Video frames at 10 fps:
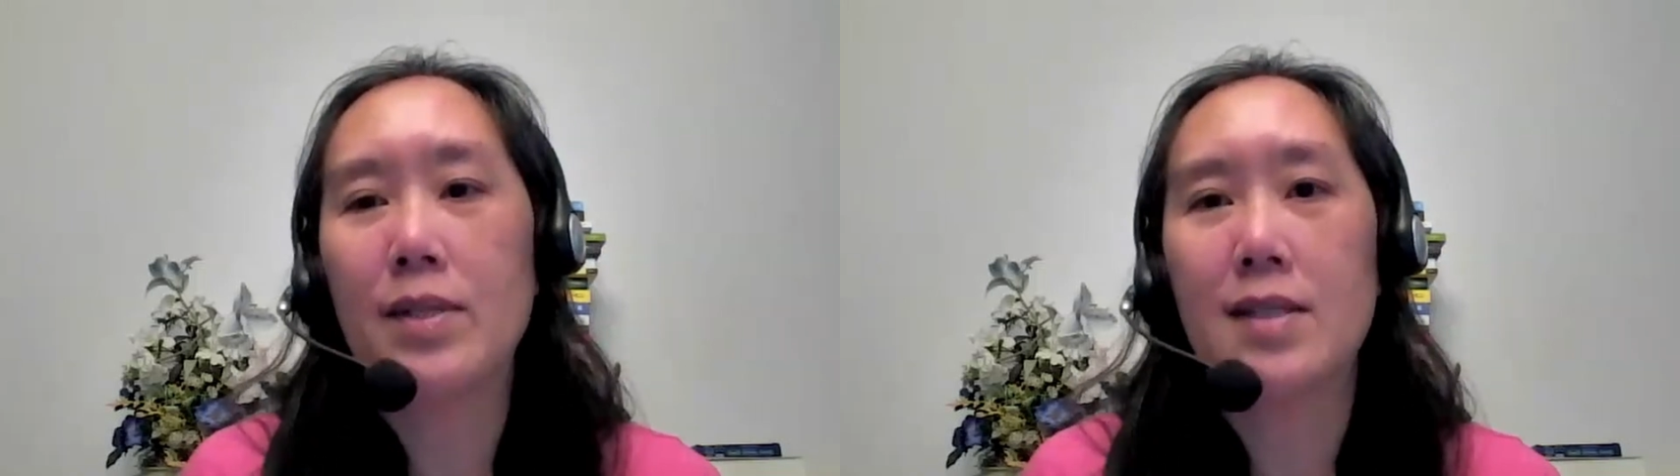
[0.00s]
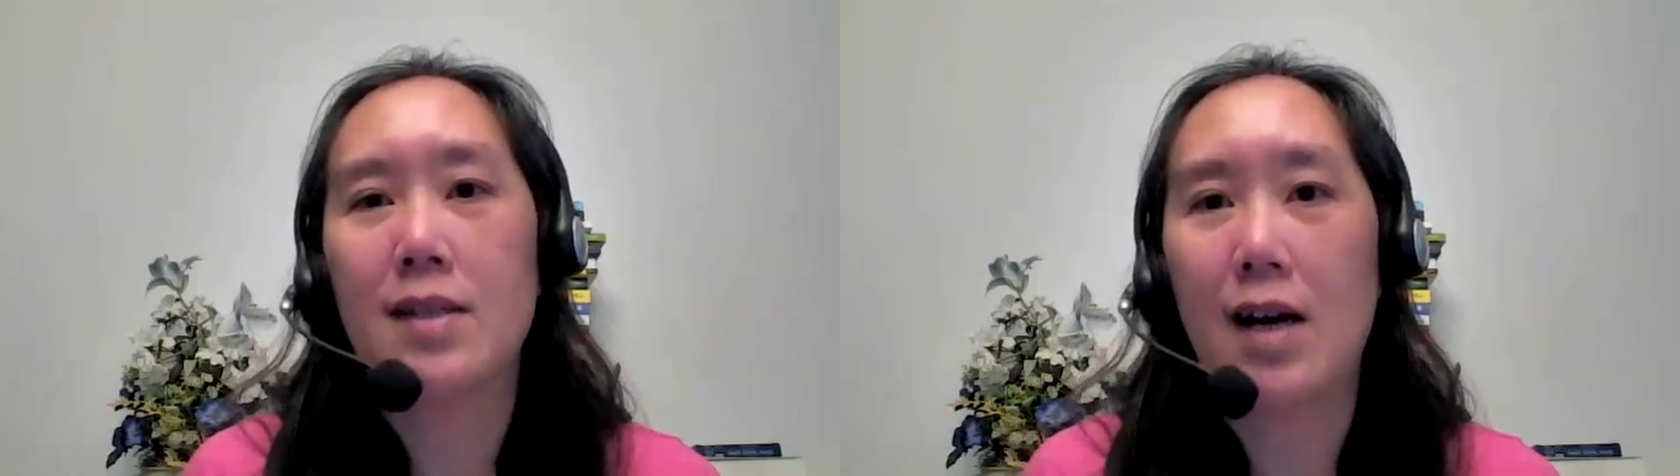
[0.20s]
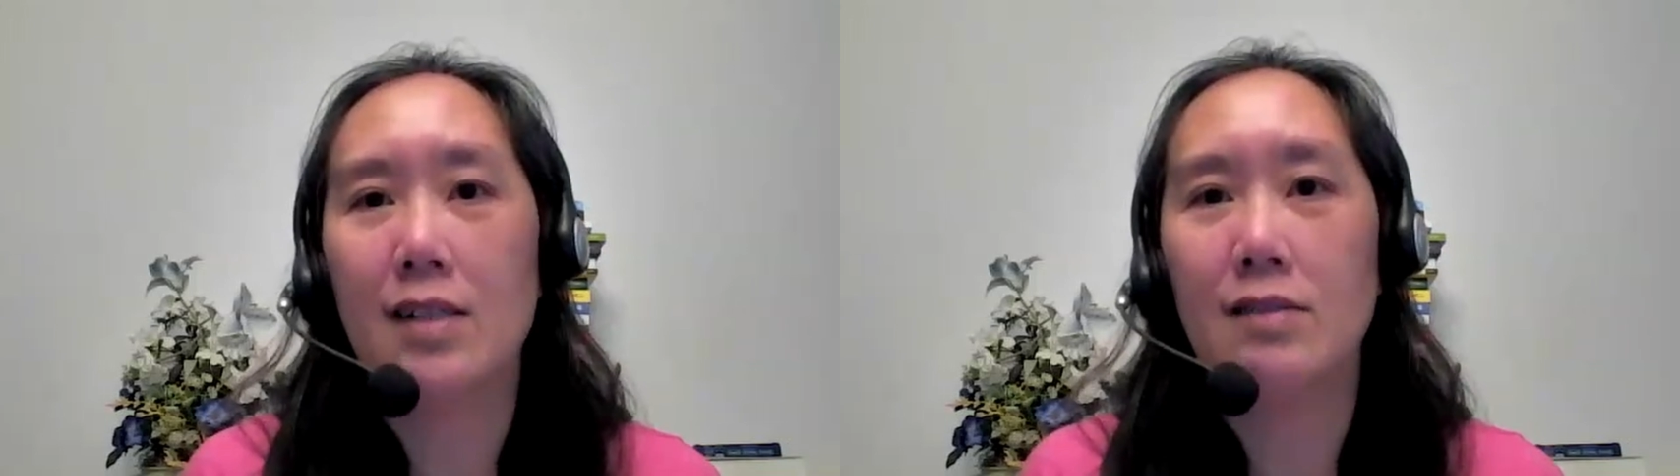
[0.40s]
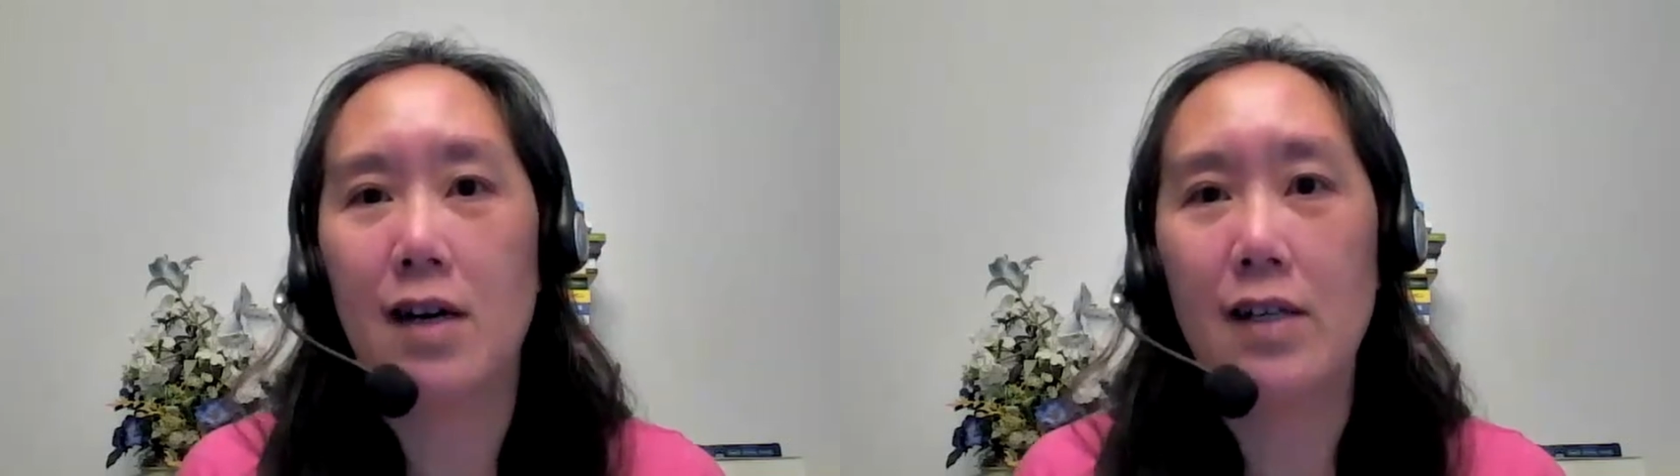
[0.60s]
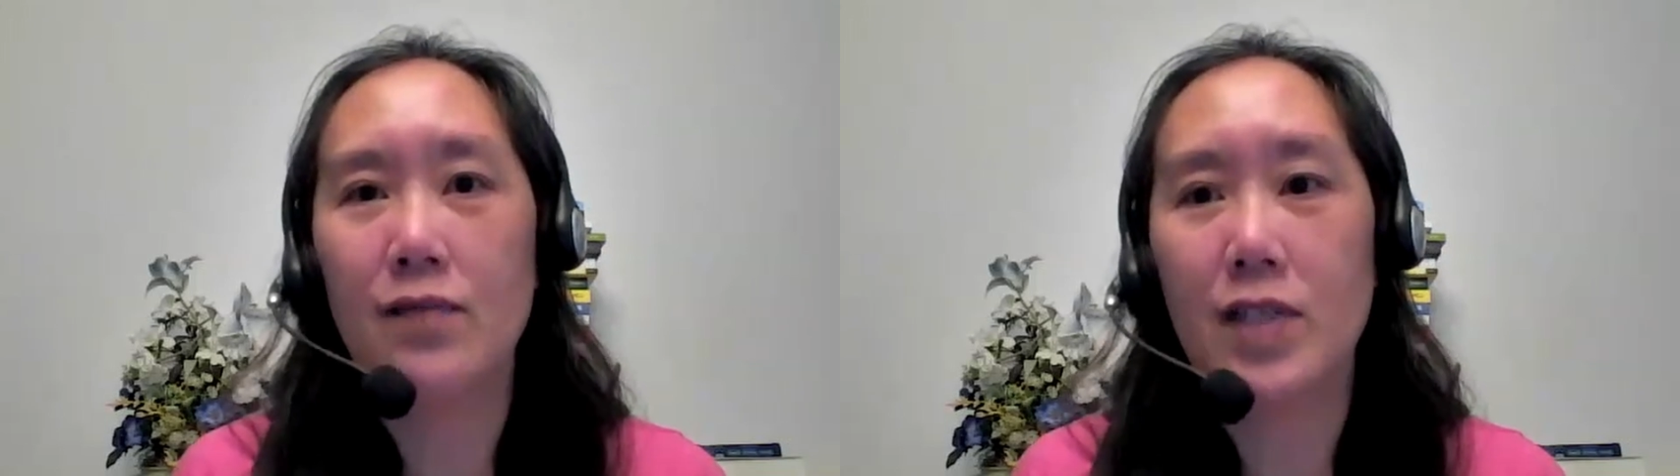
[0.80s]
was not a
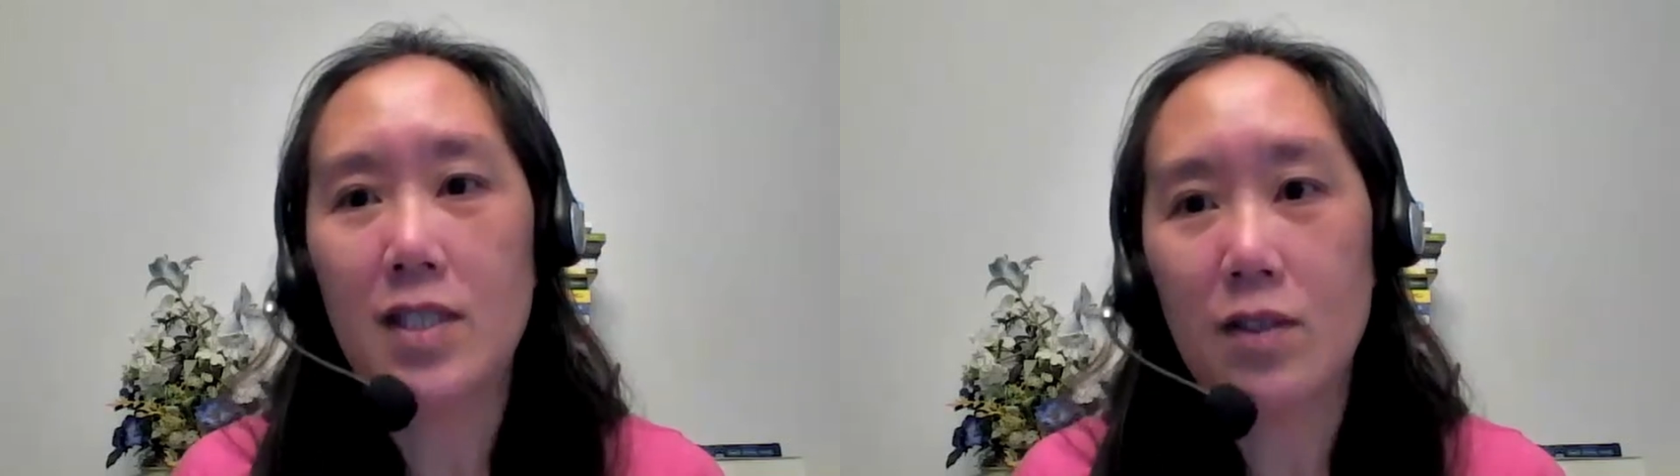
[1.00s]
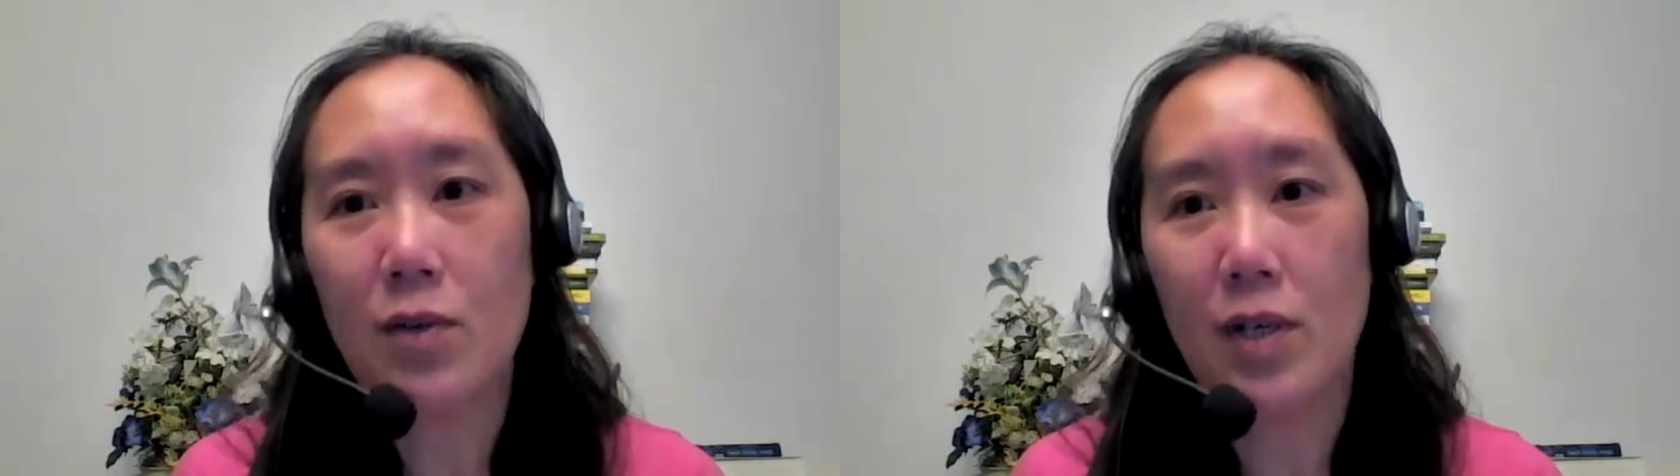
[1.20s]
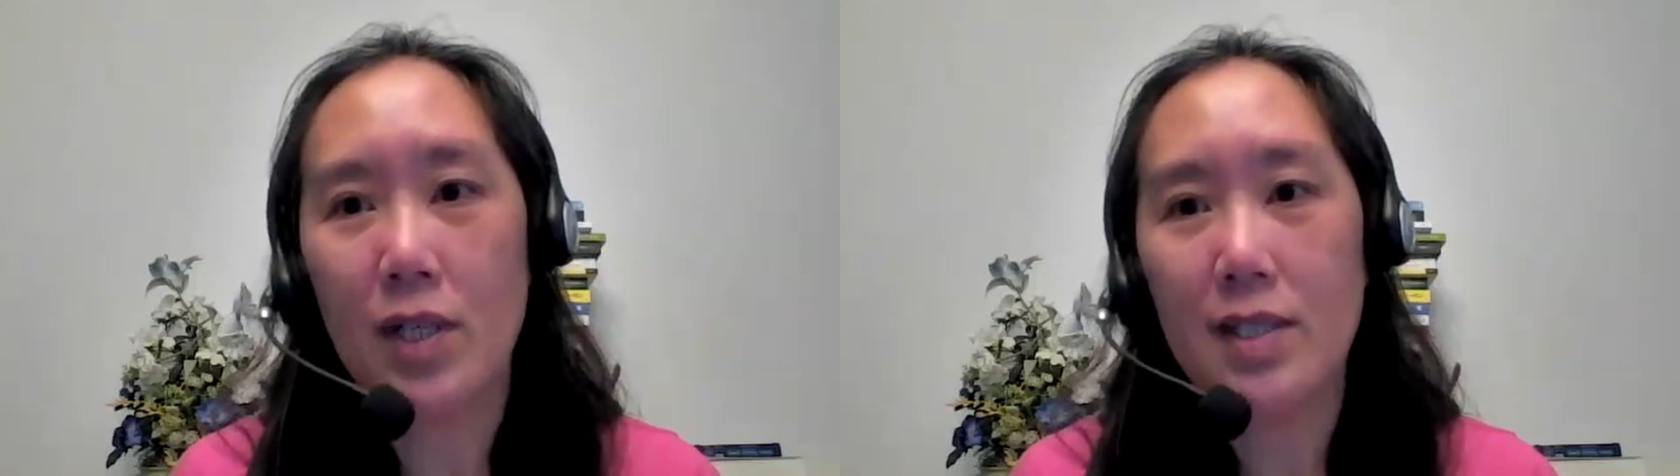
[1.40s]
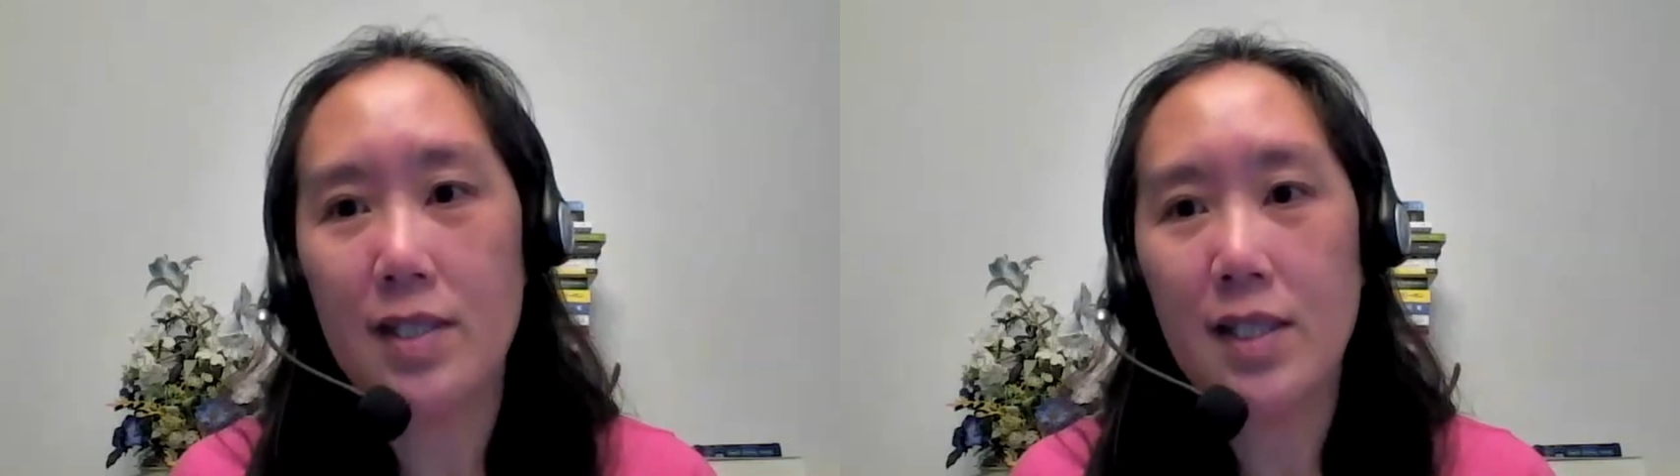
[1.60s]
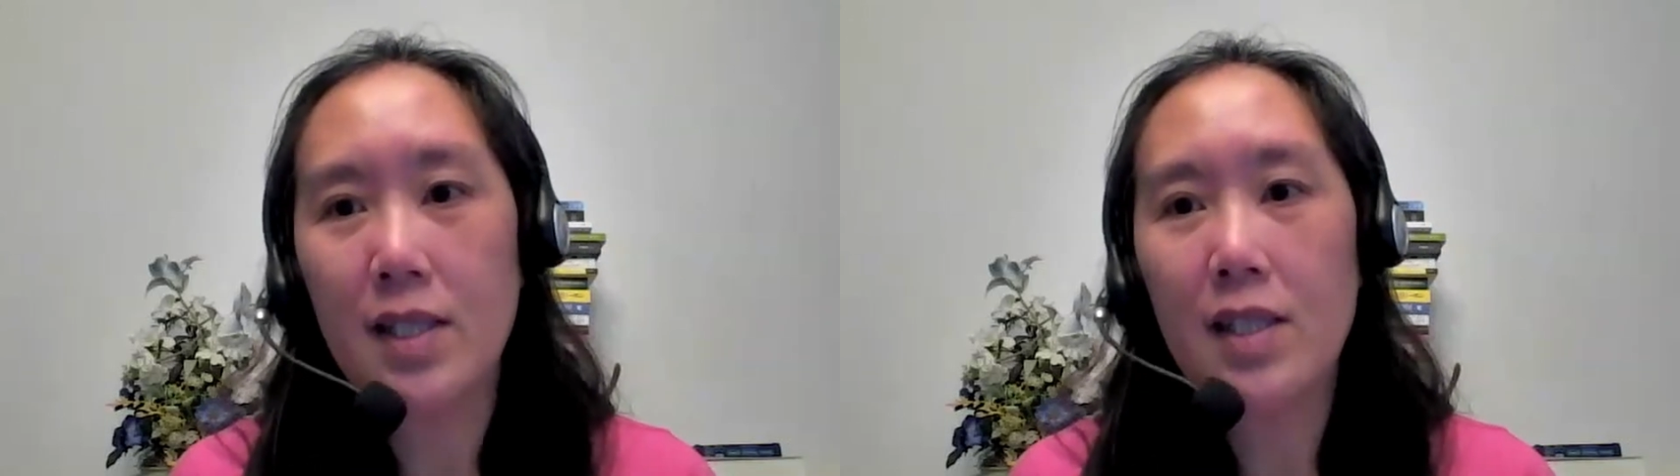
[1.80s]
lot of discourse,